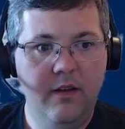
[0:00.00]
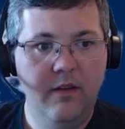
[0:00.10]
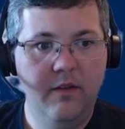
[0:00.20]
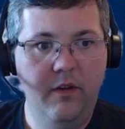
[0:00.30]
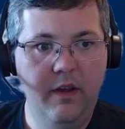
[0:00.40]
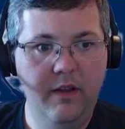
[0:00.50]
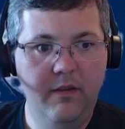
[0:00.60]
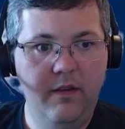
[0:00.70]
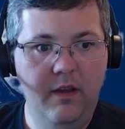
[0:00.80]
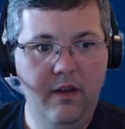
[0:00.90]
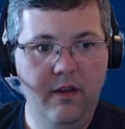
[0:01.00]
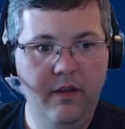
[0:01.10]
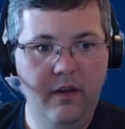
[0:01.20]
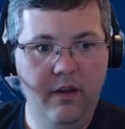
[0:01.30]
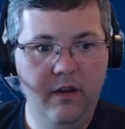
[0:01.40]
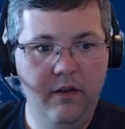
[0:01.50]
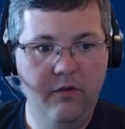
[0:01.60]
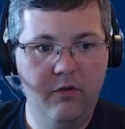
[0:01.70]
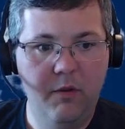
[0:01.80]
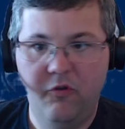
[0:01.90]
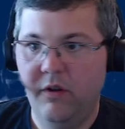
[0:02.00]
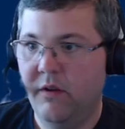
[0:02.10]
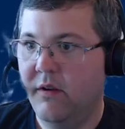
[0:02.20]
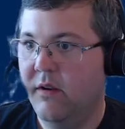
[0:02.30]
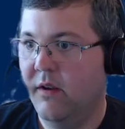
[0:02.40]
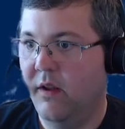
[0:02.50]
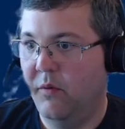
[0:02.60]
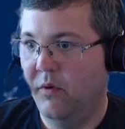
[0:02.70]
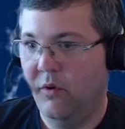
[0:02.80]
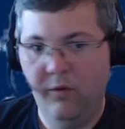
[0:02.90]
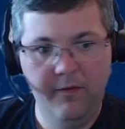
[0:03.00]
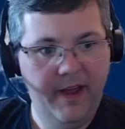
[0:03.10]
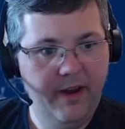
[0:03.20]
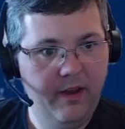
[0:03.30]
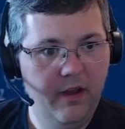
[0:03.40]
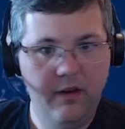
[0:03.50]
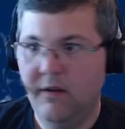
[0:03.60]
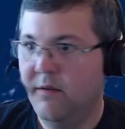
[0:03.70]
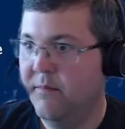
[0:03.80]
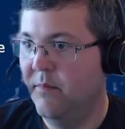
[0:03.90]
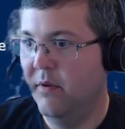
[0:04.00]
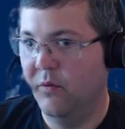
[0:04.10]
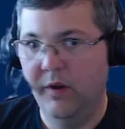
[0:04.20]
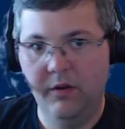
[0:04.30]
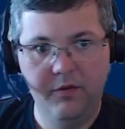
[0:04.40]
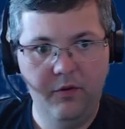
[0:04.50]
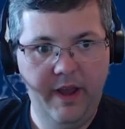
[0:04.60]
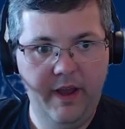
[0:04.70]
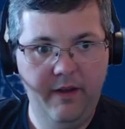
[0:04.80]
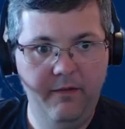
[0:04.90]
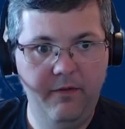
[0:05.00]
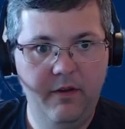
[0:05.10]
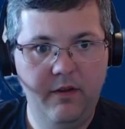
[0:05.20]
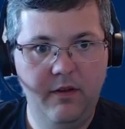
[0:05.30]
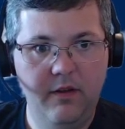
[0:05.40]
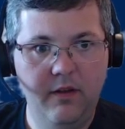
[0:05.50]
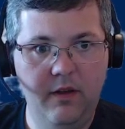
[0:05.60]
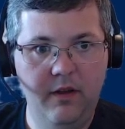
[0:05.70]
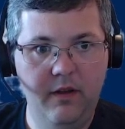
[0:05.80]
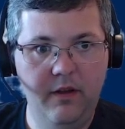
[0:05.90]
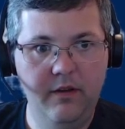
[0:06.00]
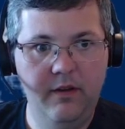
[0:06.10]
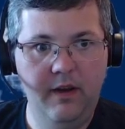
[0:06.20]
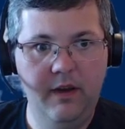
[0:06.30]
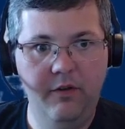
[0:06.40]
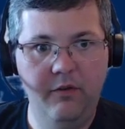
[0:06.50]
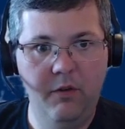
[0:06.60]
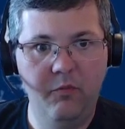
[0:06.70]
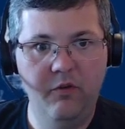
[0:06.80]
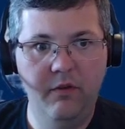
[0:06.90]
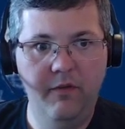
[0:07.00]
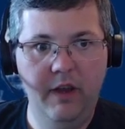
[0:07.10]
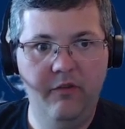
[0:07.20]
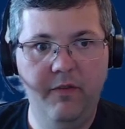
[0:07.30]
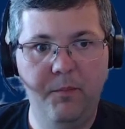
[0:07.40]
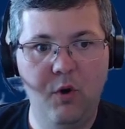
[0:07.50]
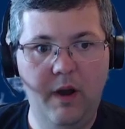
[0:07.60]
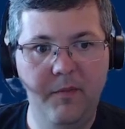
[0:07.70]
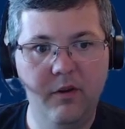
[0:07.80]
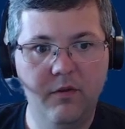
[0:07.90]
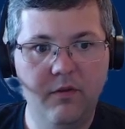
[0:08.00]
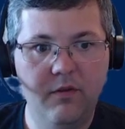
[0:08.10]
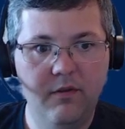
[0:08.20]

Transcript: So you can see the description. I won't go over that again. We also have detailed descriptions of each of the parameters.